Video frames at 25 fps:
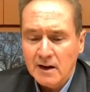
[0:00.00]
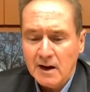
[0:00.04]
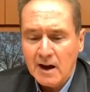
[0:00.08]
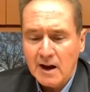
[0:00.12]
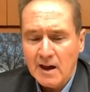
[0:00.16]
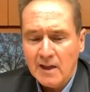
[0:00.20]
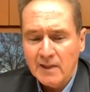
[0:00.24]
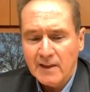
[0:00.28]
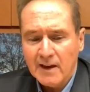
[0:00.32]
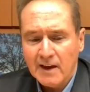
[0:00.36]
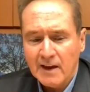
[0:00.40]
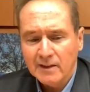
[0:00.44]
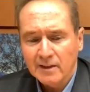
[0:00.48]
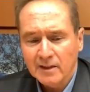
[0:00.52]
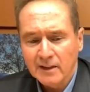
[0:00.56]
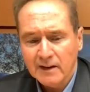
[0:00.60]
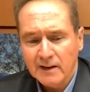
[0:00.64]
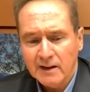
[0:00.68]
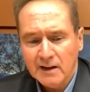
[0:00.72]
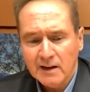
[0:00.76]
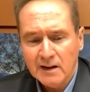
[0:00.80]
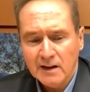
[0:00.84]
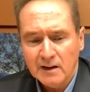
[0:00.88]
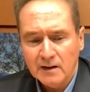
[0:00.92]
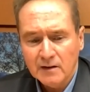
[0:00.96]
and then
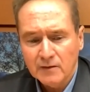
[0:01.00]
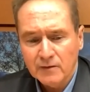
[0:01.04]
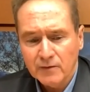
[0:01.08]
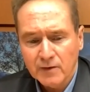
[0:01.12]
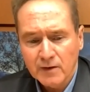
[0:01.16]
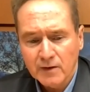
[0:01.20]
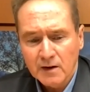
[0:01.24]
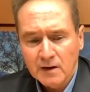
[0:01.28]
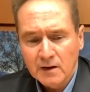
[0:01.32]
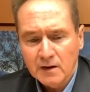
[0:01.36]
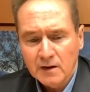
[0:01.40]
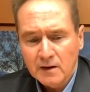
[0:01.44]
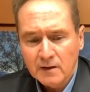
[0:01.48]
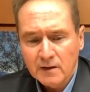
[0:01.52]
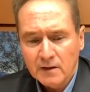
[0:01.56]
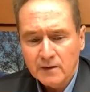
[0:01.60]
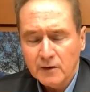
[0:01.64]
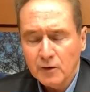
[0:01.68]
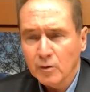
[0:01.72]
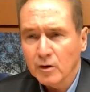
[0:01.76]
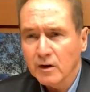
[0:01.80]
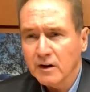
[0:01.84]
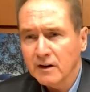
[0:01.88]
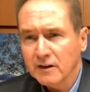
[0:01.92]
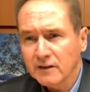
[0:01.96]
leave the
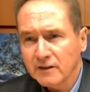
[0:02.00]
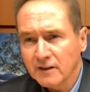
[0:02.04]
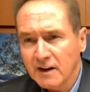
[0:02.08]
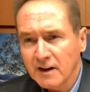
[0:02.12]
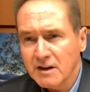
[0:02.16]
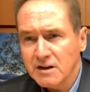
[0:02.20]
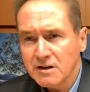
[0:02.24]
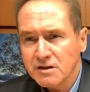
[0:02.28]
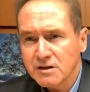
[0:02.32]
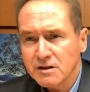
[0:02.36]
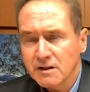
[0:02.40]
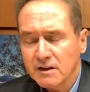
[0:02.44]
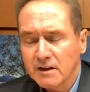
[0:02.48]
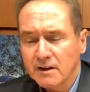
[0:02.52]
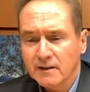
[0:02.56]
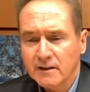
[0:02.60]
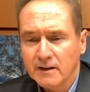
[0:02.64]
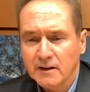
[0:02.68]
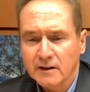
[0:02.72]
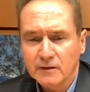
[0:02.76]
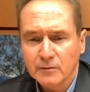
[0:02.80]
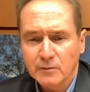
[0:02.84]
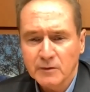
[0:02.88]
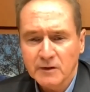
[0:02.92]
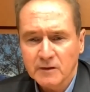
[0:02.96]
organization
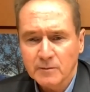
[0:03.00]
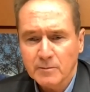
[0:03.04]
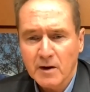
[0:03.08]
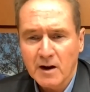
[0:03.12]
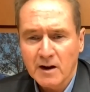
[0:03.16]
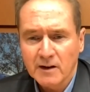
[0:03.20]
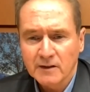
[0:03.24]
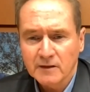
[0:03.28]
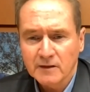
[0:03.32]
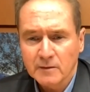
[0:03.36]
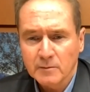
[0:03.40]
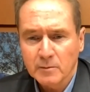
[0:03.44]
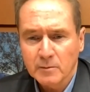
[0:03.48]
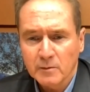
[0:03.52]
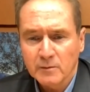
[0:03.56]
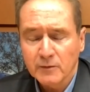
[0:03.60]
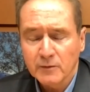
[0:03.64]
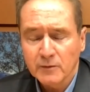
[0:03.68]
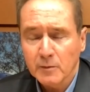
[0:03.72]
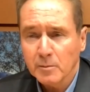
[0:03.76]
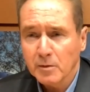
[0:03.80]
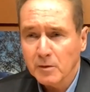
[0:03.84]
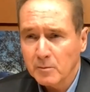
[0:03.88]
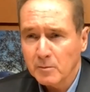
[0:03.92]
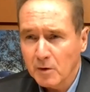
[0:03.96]
that is responsible
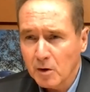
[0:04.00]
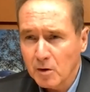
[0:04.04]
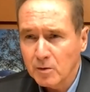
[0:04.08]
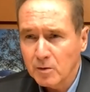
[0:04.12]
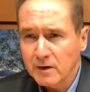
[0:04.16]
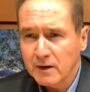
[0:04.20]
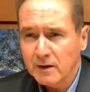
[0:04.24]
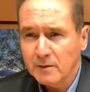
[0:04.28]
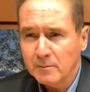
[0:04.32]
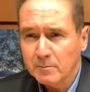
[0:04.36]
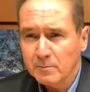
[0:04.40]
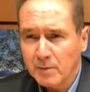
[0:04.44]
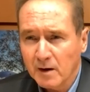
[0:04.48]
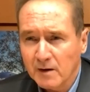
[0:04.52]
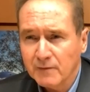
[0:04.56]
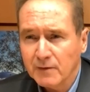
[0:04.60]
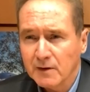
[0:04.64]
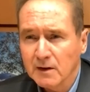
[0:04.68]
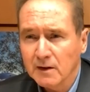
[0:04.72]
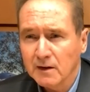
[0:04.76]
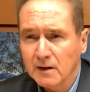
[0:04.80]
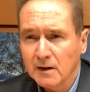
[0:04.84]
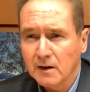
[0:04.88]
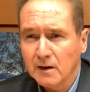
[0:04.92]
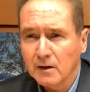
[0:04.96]
for promoting
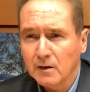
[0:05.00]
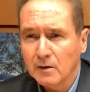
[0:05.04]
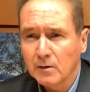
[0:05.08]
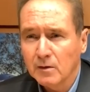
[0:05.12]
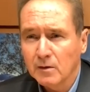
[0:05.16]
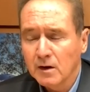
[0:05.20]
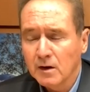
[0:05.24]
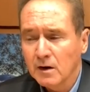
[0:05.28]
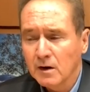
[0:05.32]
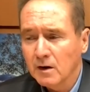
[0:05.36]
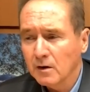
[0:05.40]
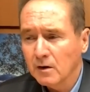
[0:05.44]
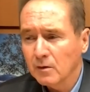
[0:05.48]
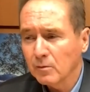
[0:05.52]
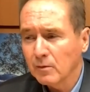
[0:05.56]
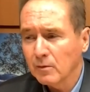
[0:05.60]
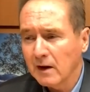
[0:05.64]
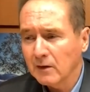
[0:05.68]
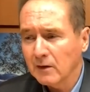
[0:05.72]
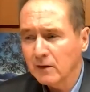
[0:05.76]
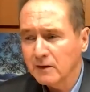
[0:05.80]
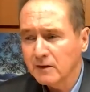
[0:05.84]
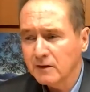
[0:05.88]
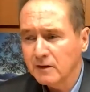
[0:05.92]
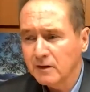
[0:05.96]
Buffalo
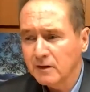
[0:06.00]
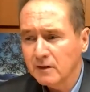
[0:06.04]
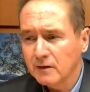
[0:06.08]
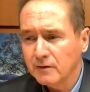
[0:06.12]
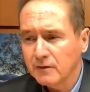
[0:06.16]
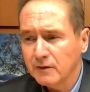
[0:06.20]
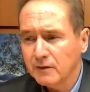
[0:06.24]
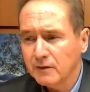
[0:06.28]
relative